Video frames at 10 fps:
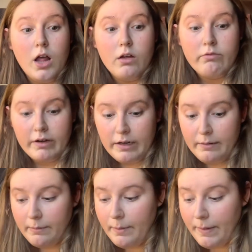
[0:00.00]
ring light, like
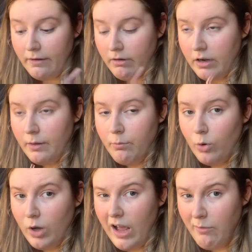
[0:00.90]
my big ring light broke, I
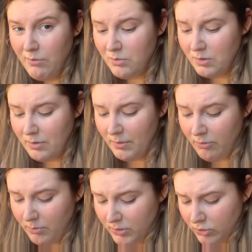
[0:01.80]
haven't been able to be in my room.
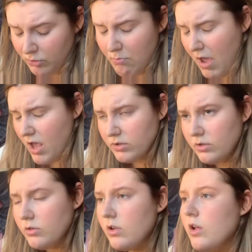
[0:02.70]
It's just a mess. And
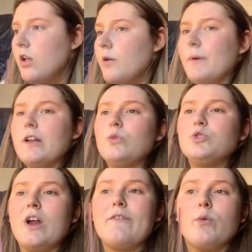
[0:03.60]
my clothes are
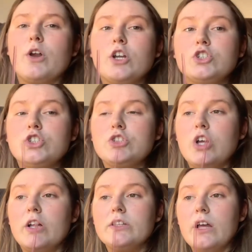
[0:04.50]
everywhere and it's just not
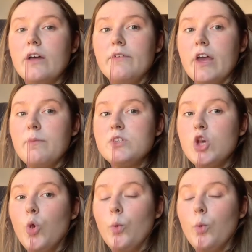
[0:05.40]
a vibe. So,